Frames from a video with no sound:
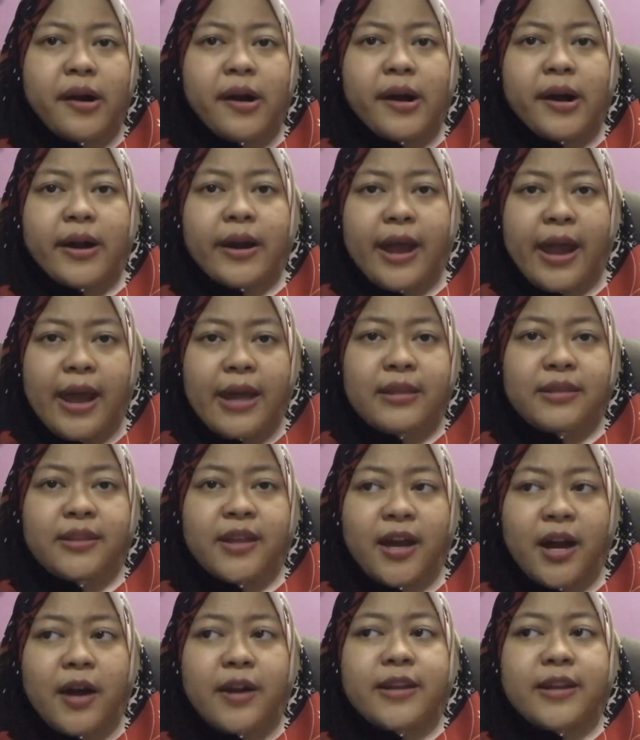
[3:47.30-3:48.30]
and there
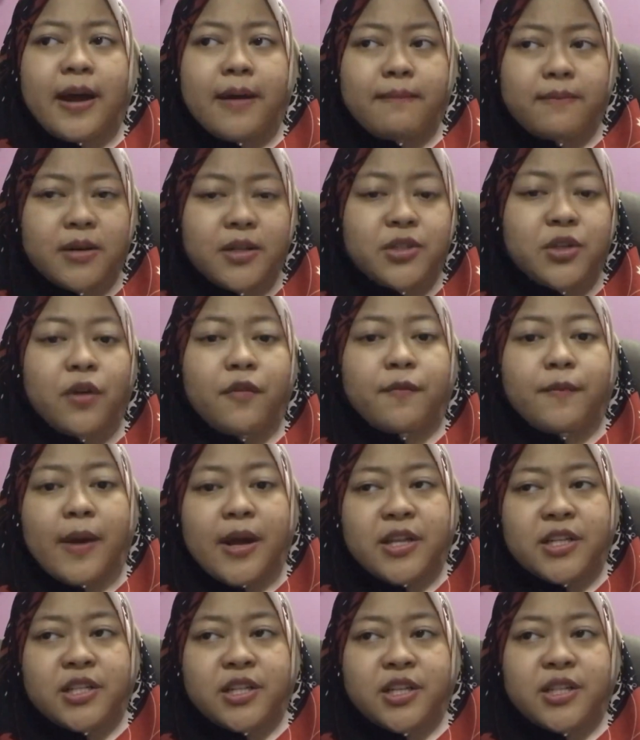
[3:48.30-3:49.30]
are numbers of
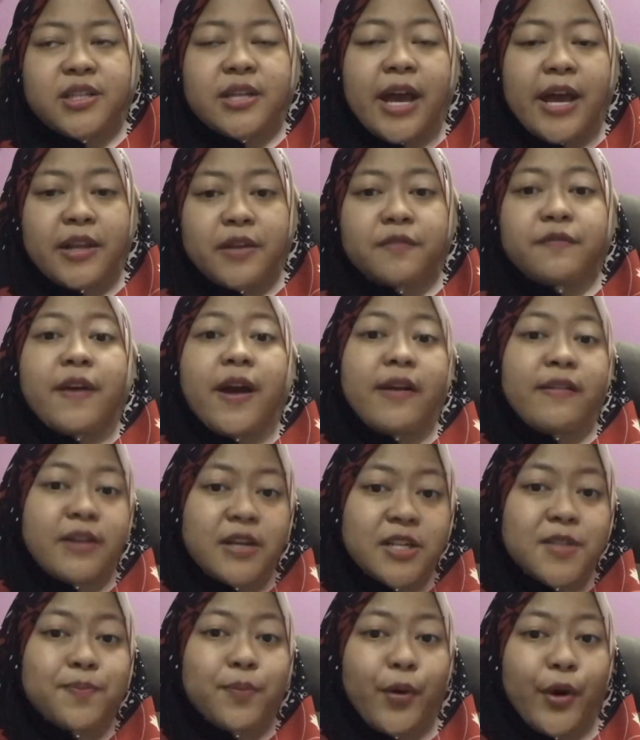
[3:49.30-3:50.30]
branches at the various
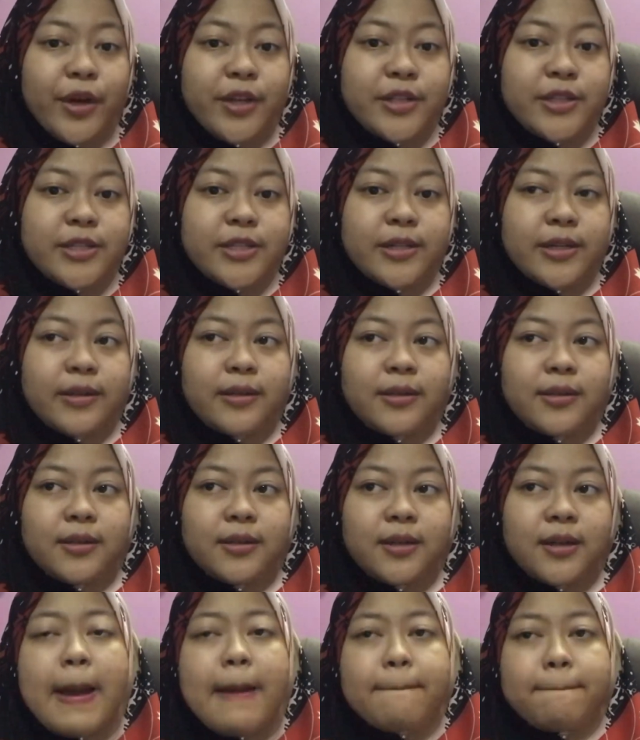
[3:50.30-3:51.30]
points.
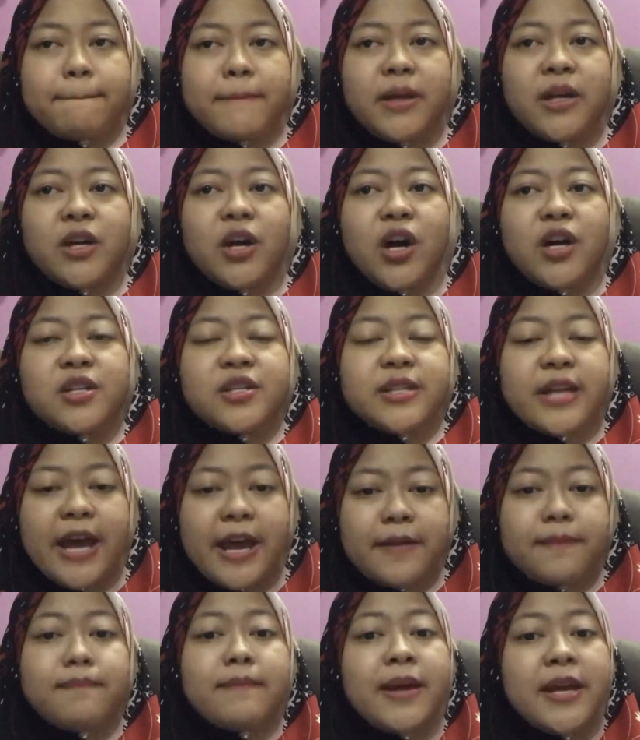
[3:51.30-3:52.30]
Because at
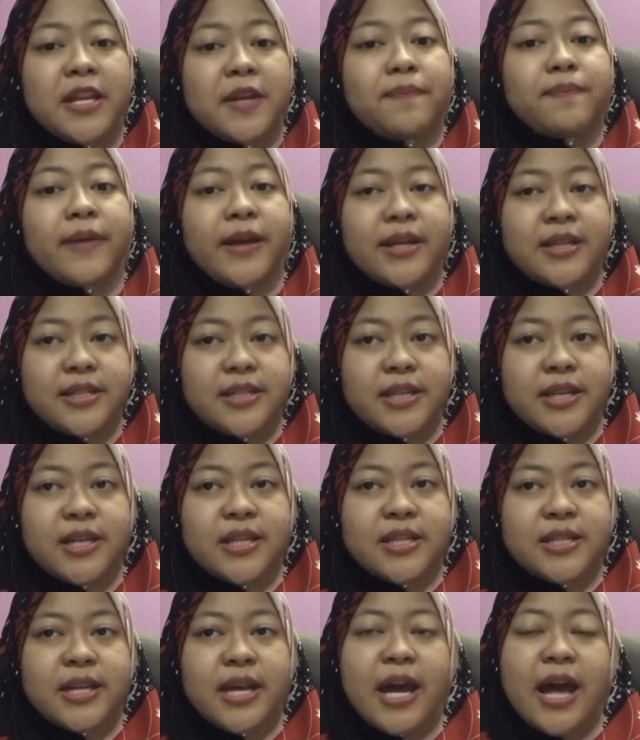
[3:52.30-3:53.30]
many places,
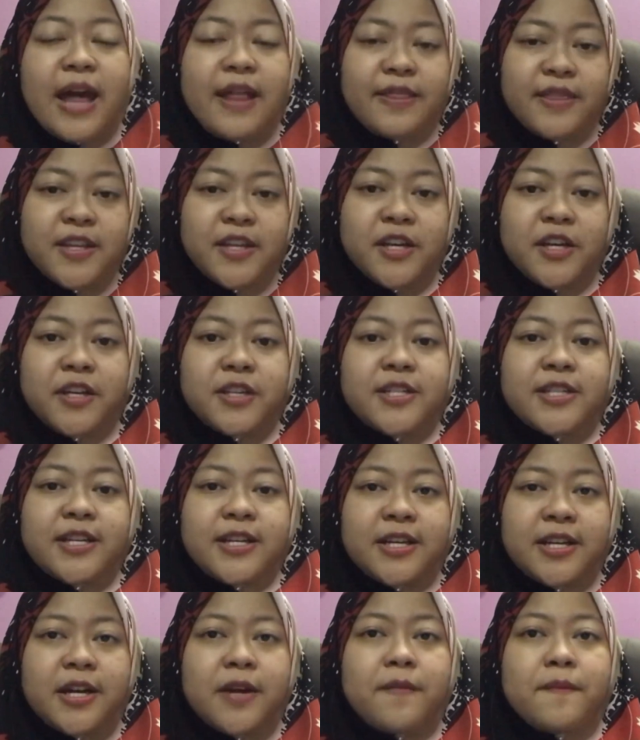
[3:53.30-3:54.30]
the
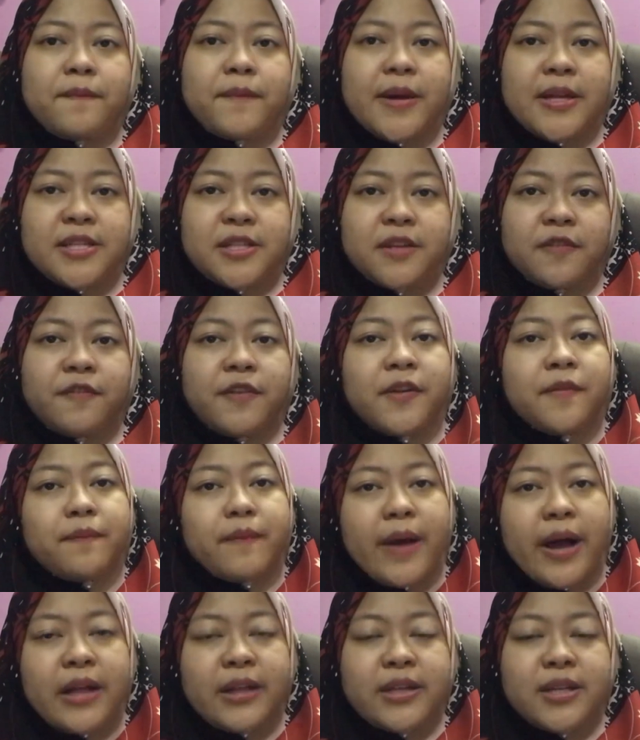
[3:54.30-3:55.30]
Circum-Pacific
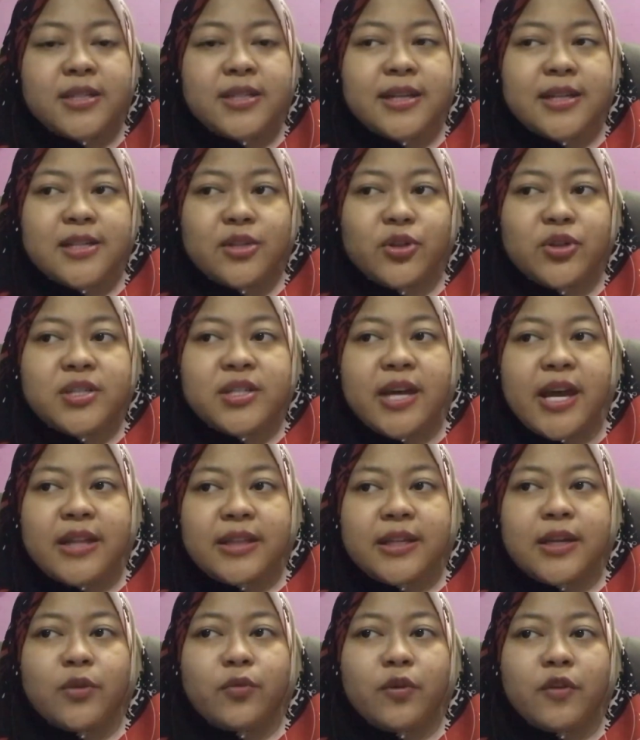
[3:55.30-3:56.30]
Belt is
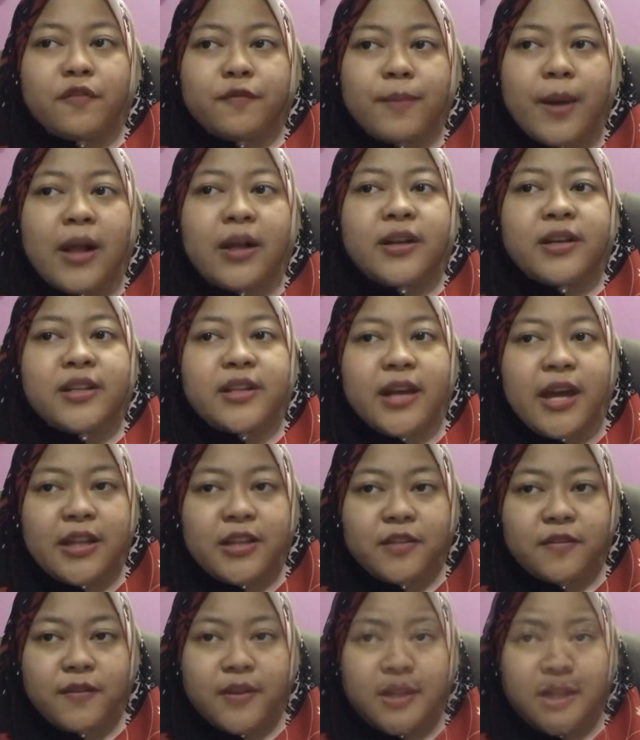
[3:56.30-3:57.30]
associated with volcanic
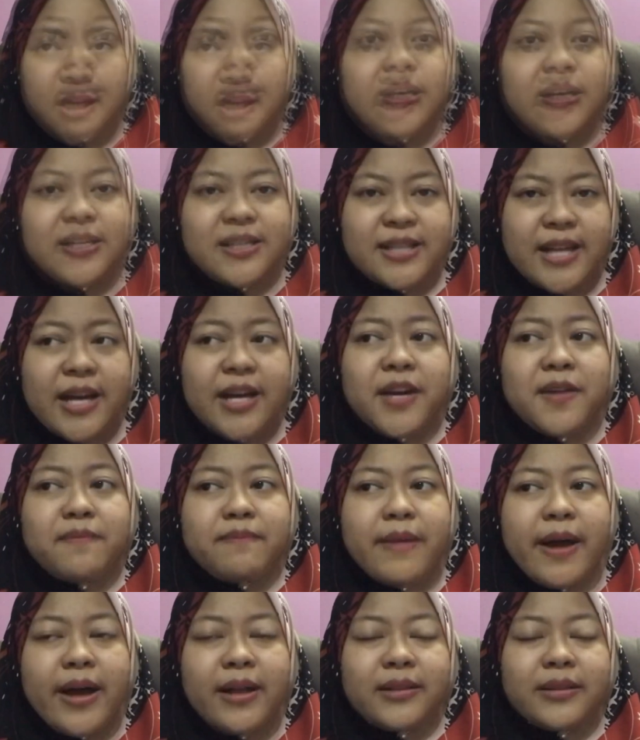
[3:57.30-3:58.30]
activity. A second
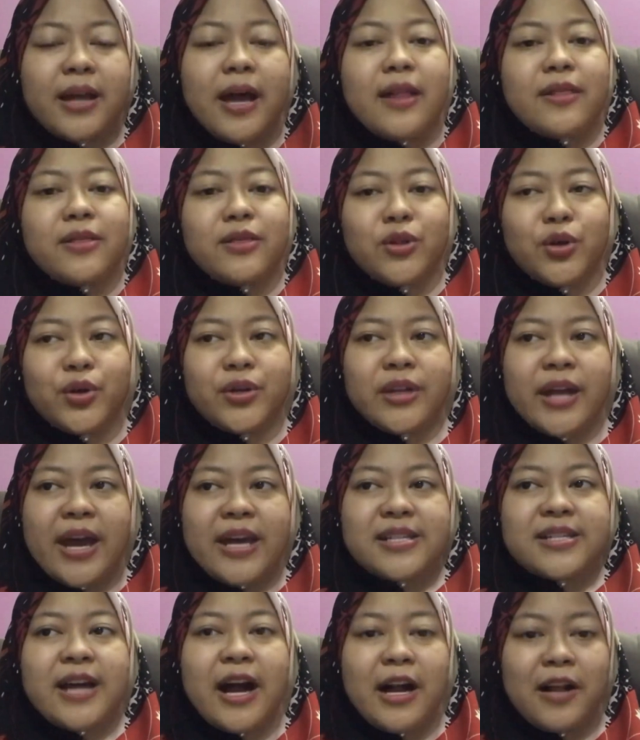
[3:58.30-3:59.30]
belt, known as
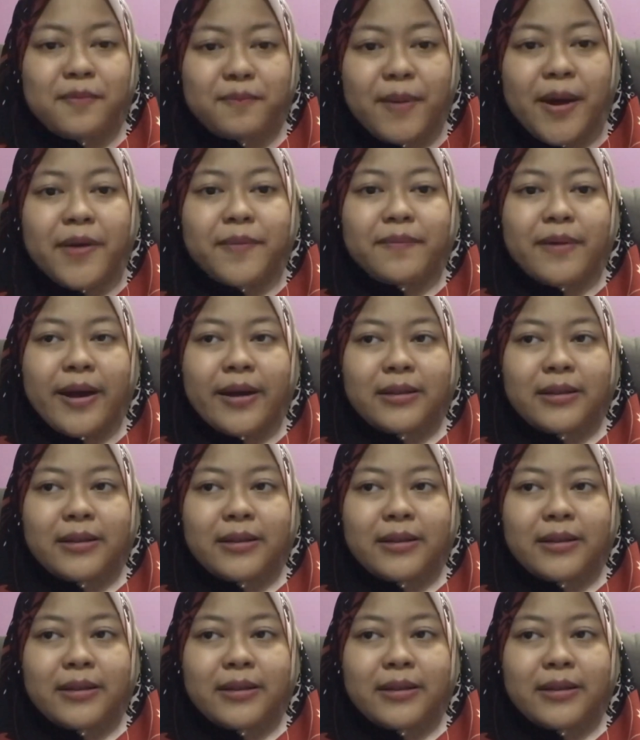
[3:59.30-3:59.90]
Alpine Belt,